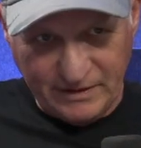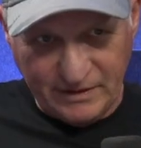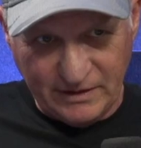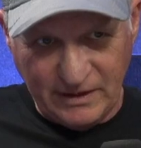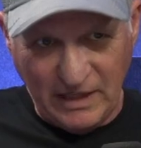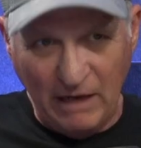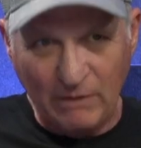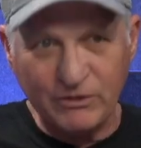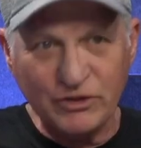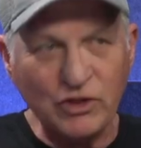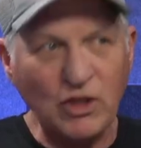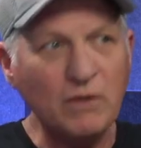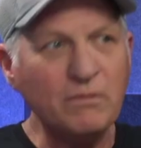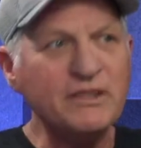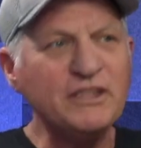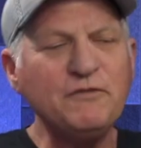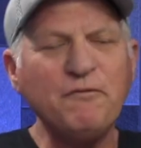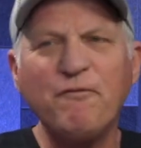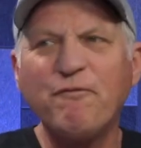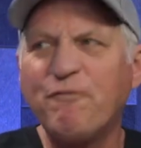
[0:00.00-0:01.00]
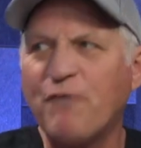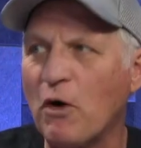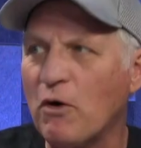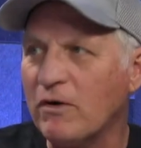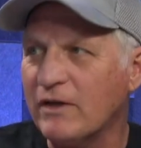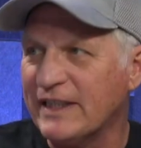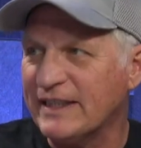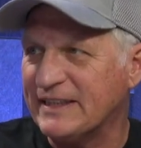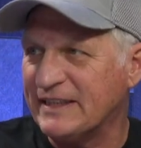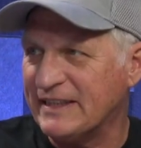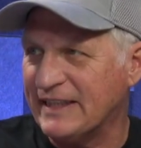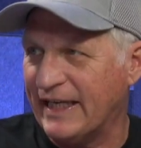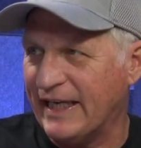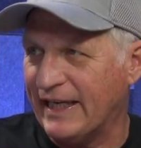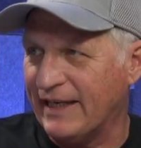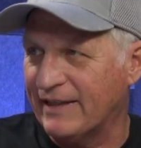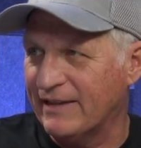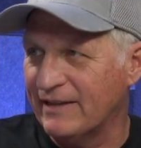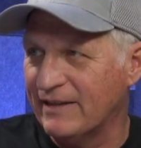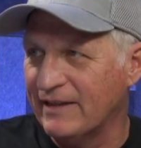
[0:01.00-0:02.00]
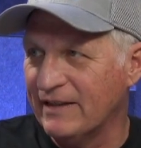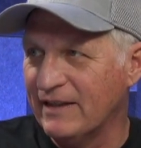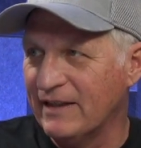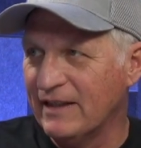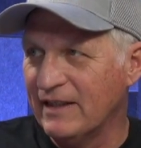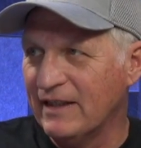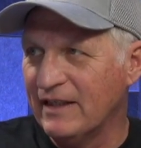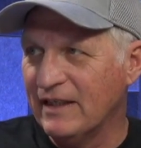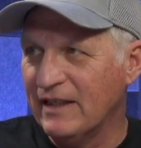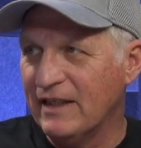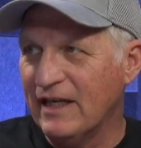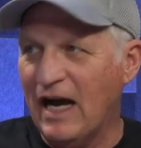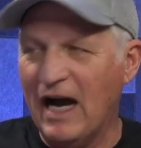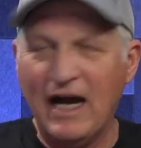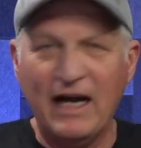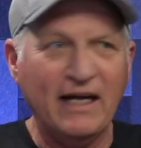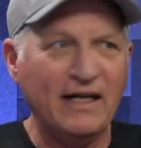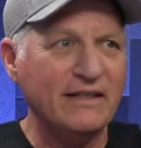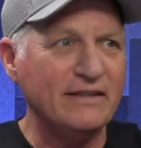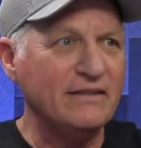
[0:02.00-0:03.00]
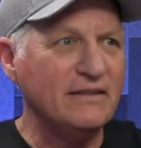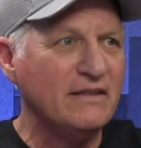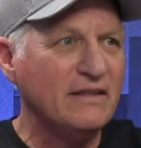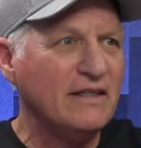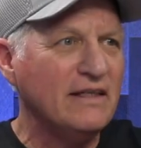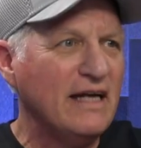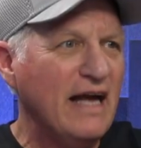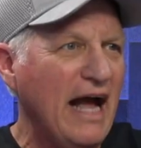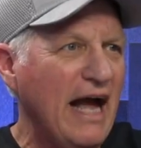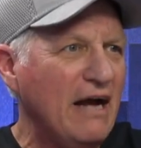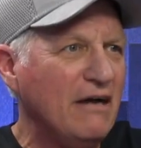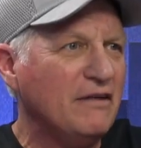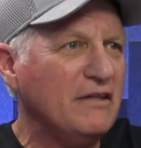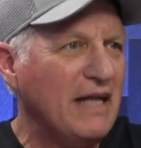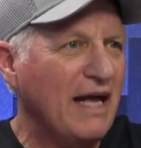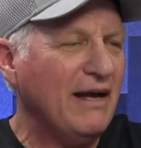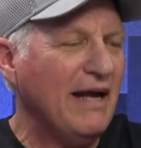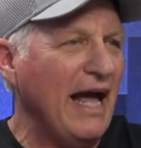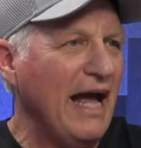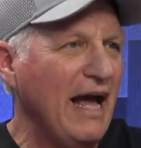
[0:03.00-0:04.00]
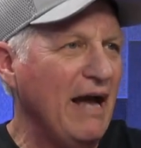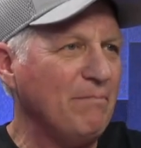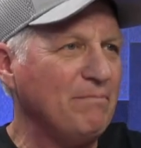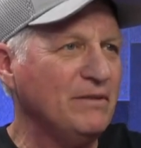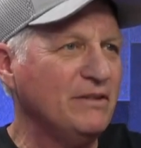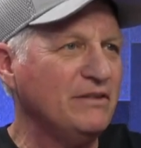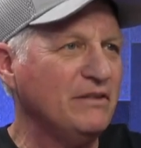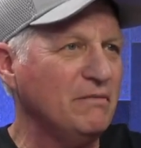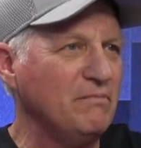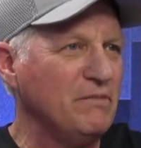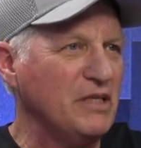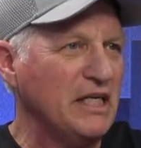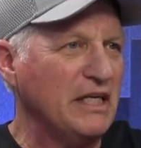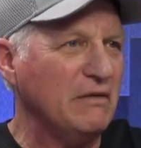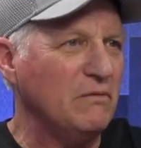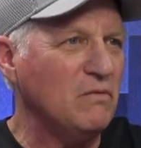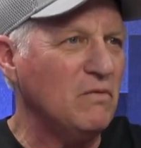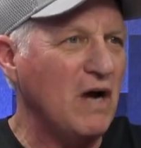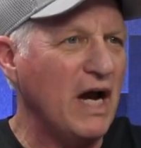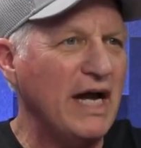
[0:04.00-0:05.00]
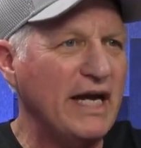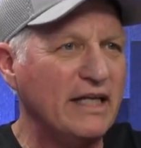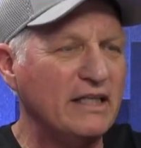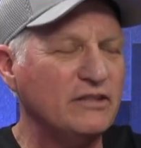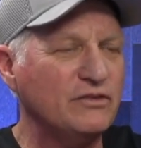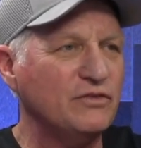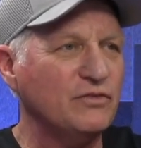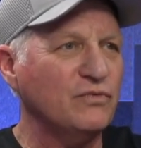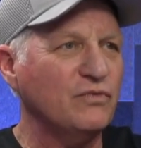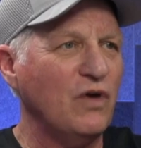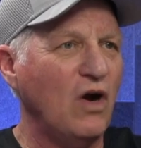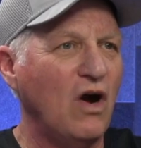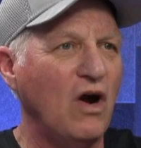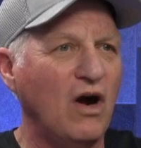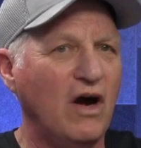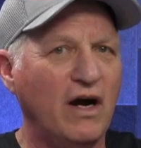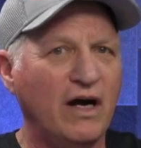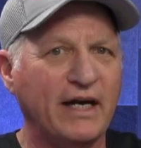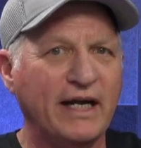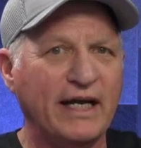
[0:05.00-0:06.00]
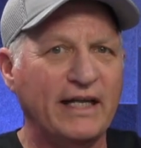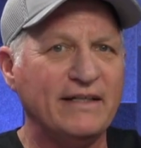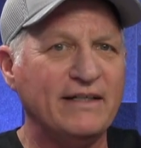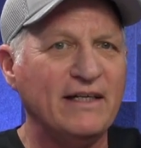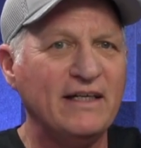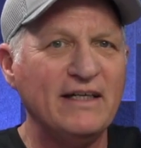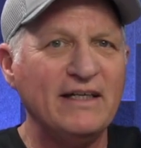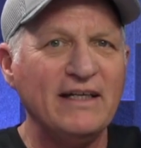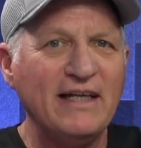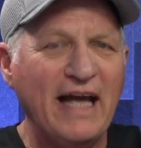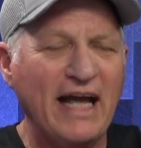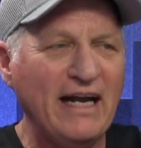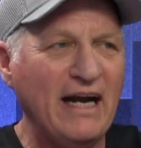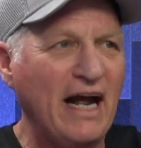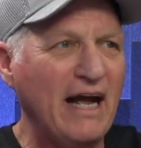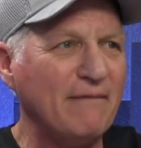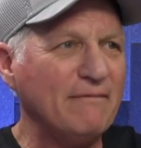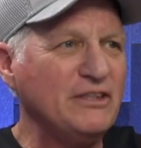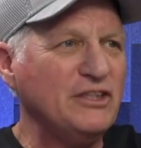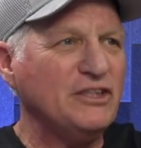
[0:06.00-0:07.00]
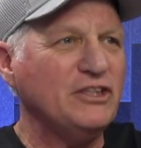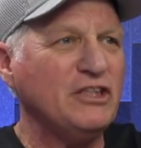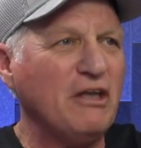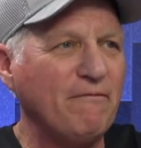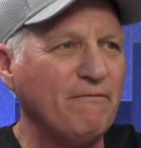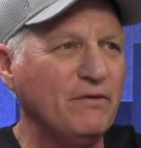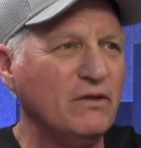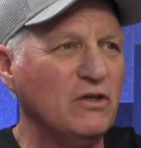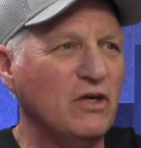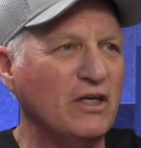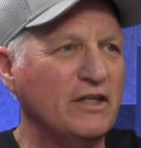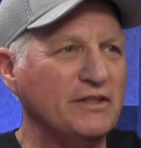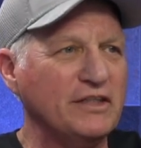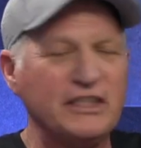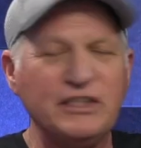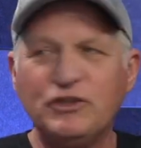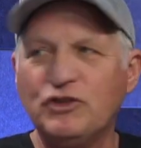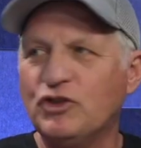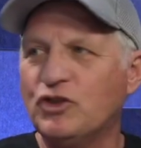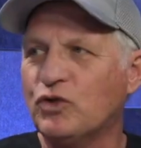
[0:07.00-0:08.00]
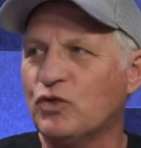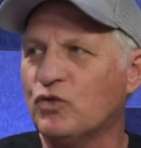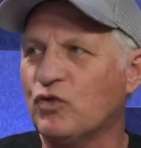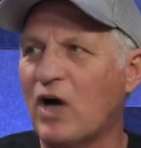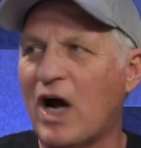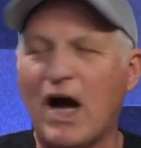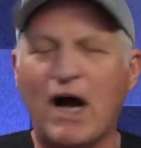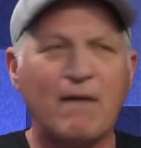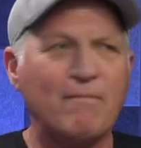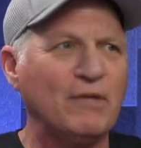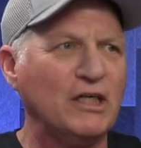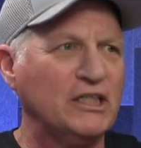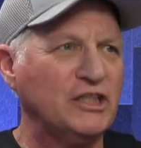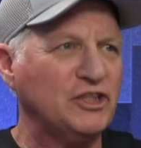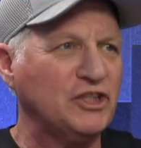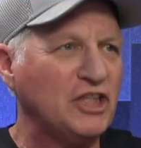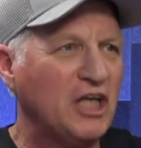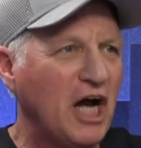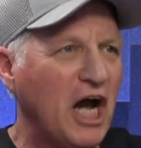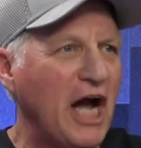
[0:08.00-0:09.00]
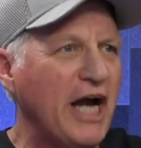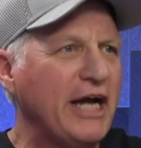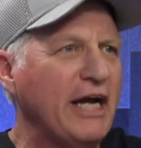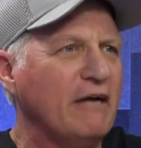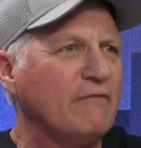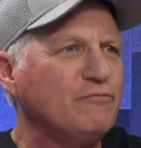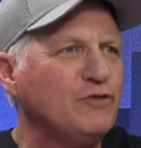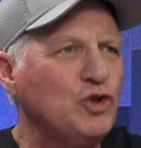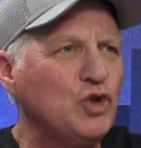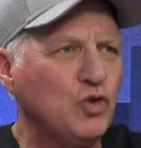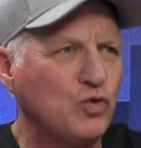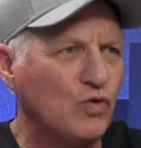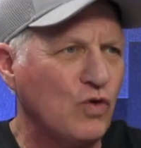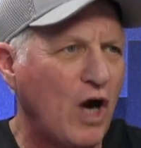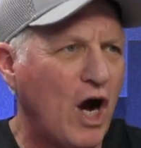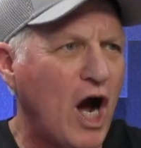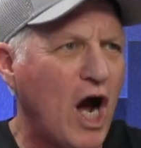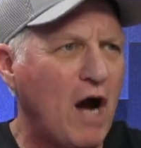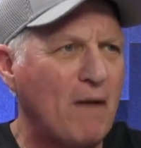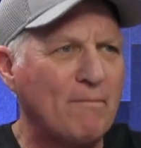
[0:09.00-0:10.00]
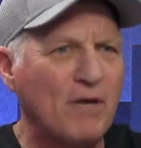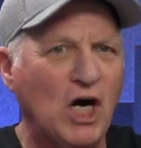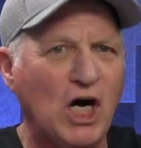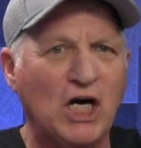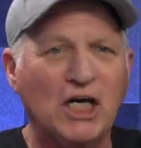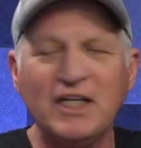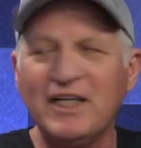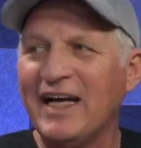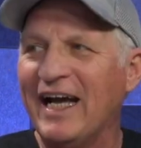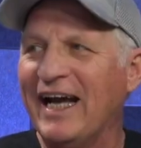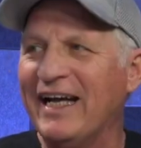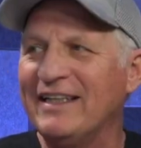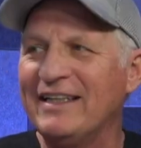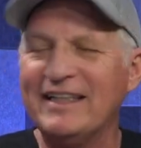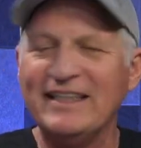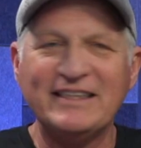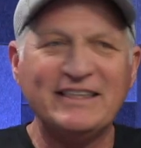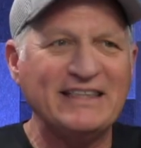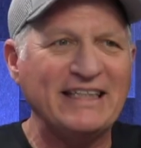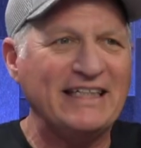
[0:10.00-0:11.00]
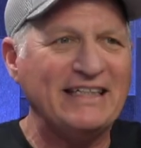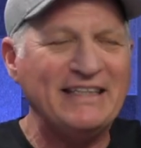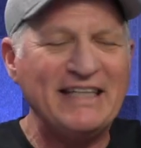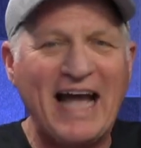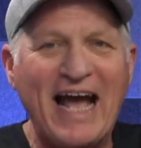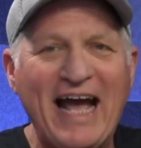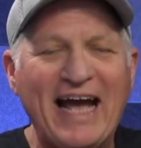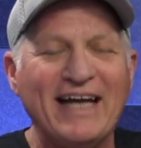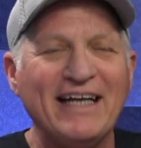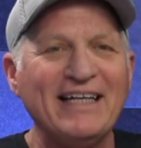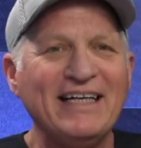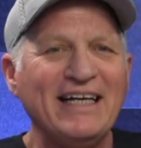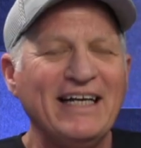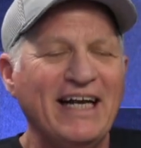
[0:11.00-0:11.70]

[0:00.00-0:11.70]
I was always focusing on how that happened to me and why right. it's wrong and and I've suffered all these traumas. I have trauma and this and that.